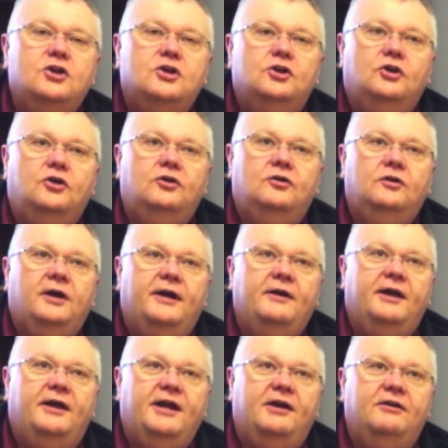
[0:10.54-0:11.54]
You know,
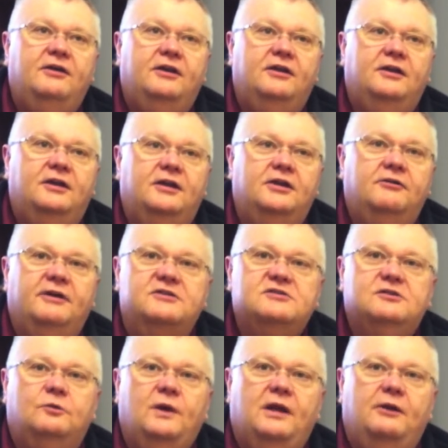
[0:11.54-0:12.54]
I, I got uh,
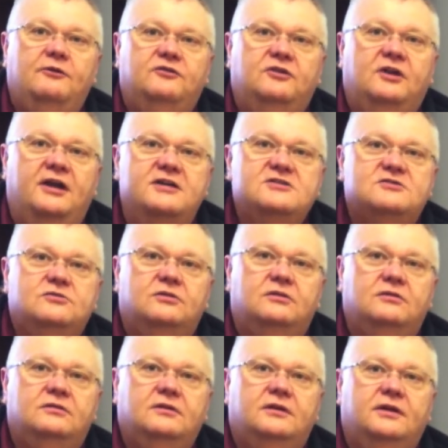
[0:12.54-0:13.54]
interested while I was in high
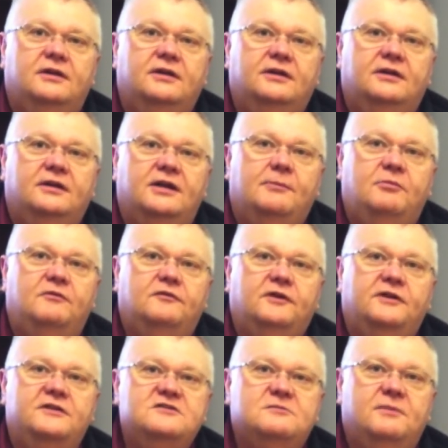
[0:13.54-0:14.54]
school. Uh, a couple of
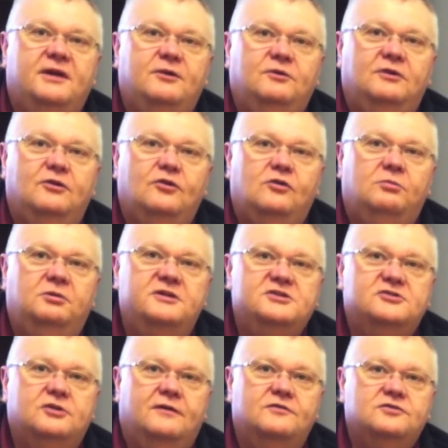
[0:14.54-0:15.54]
friends of mine were local
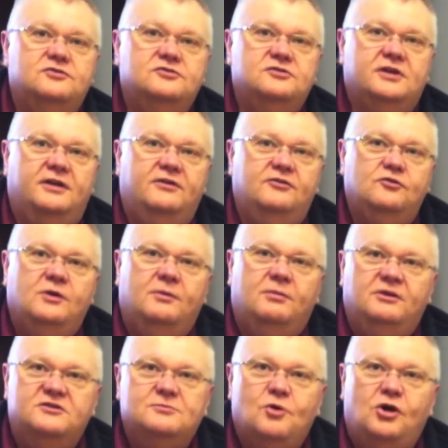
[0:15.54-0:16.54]
police officers. I grew
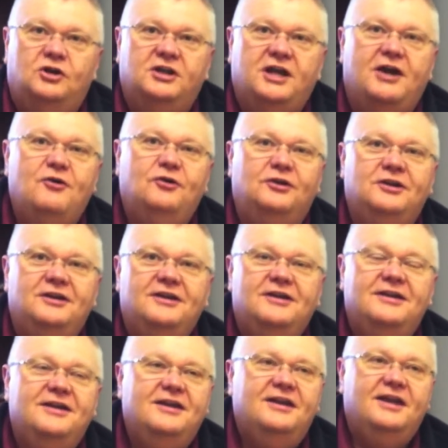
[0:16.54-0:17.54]
up in a small town
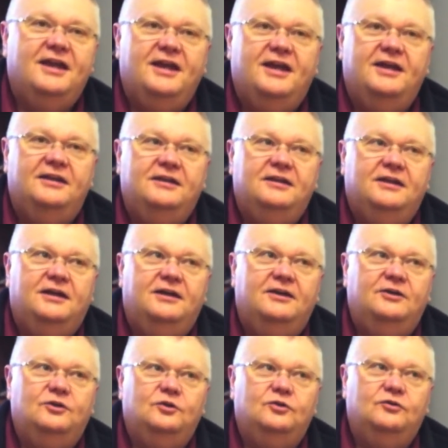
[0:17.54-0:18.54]
and
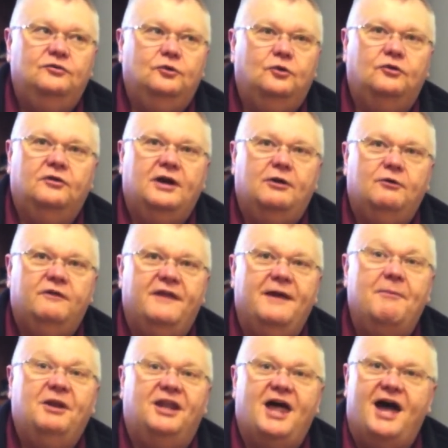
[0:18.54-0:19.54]
uh, rode around with
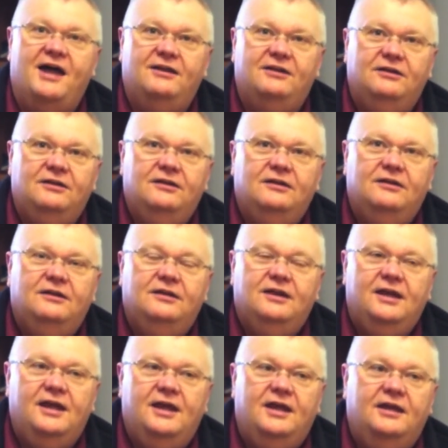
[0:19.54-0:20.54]
them a lot.
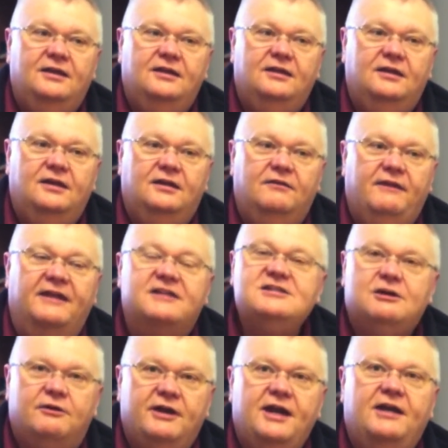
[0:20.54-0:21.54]
And uh,
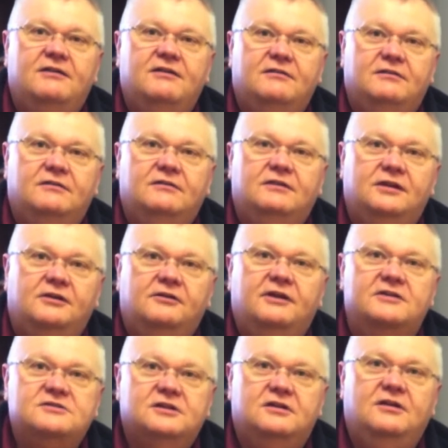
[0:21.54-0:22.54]
that's how I got
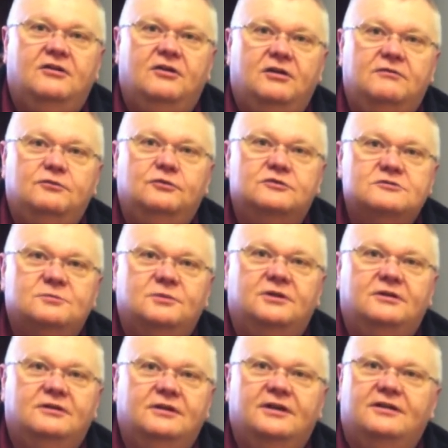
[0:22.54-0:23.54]
interested in law
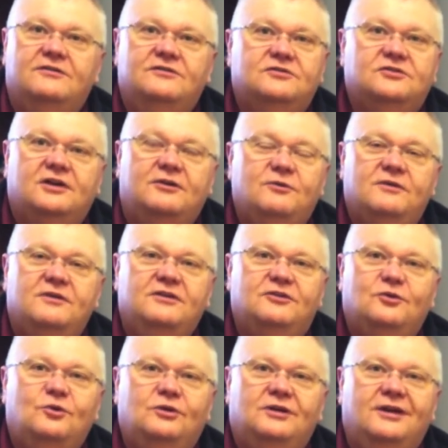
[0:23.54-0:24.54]
enforcement. And it's stuck with
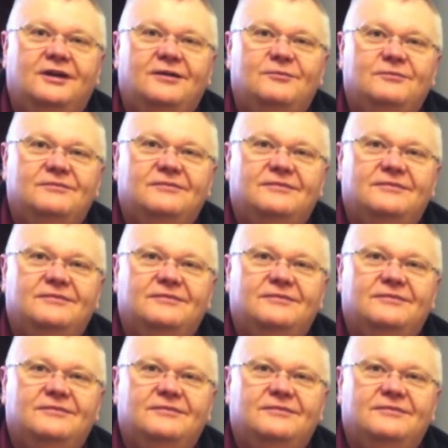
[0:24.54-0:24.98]
it the whole time.